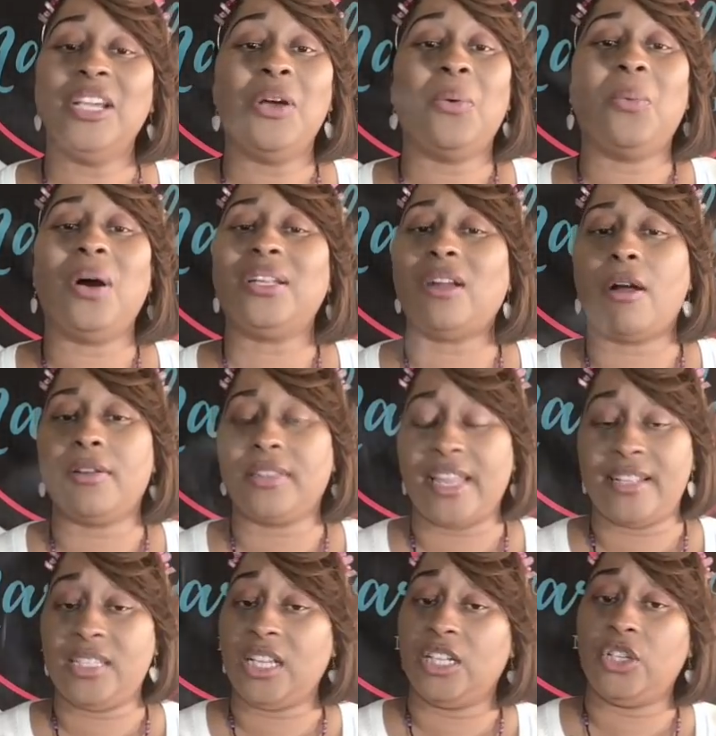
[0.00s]
What aren't they
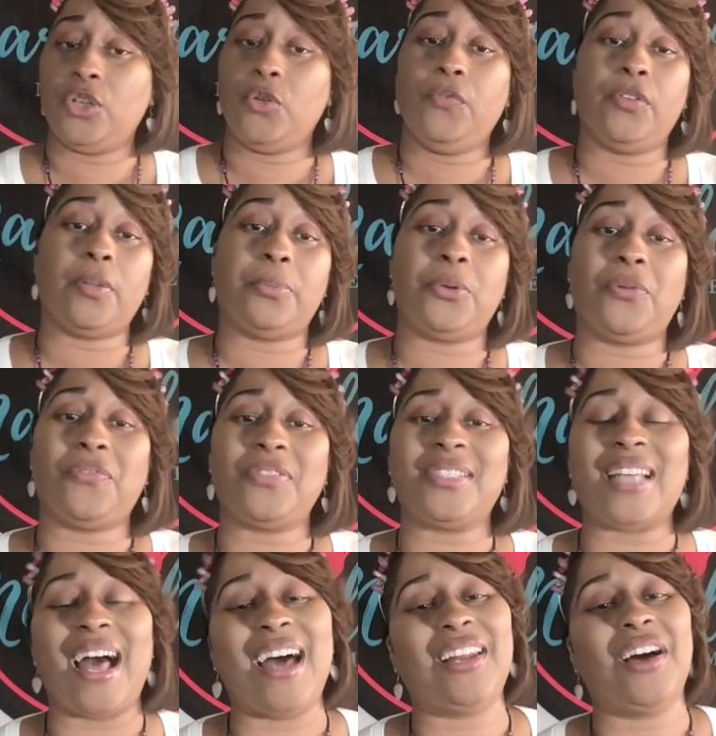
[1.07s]
telling you for the beautiful
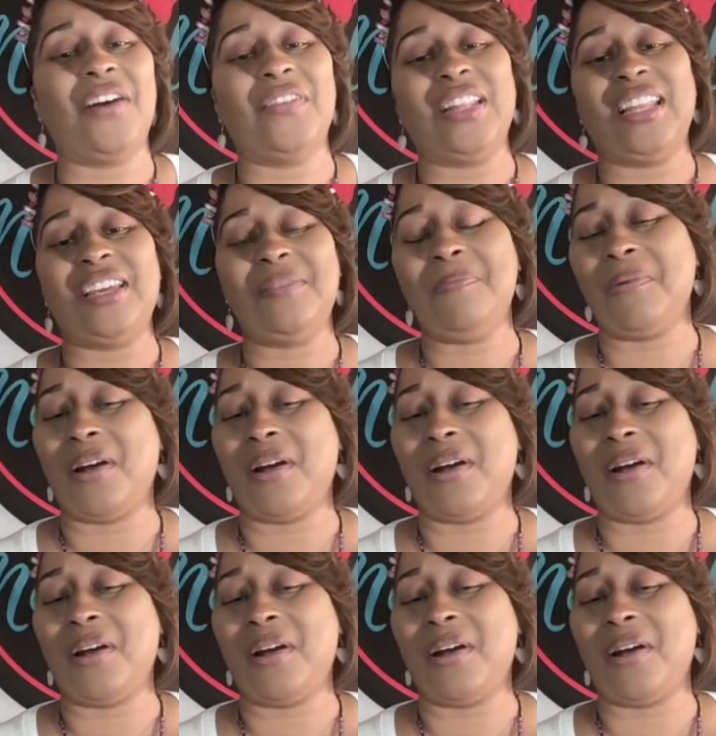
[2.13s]
sign of Libra?